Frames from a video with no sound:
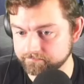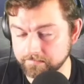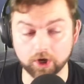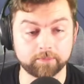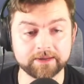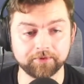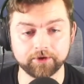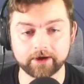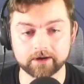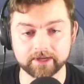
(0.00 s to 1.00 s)
Our people
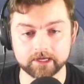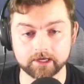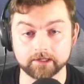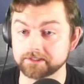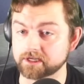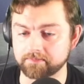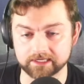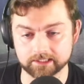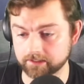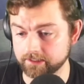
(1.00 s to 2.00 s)
know how to make guns and
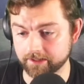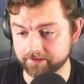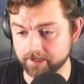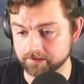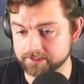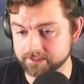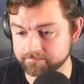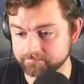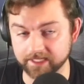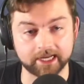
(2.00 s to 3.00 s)
basically nothing else.
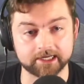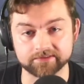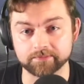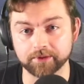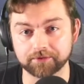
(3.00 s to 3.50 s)
They can't even build a